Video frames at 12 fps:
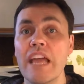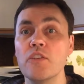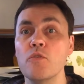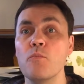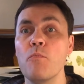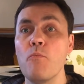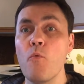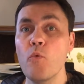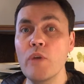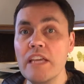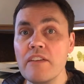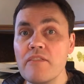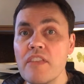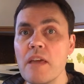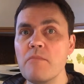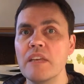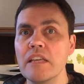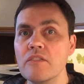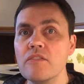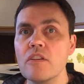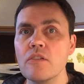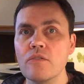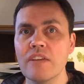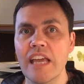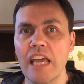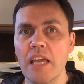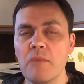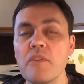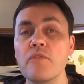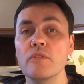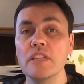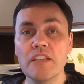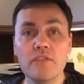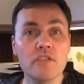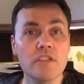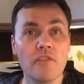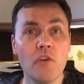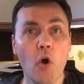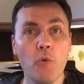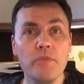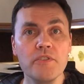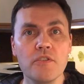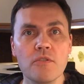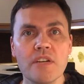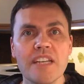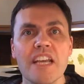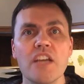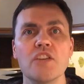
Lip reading: and you weave them into your game, if you leave yourself open to it,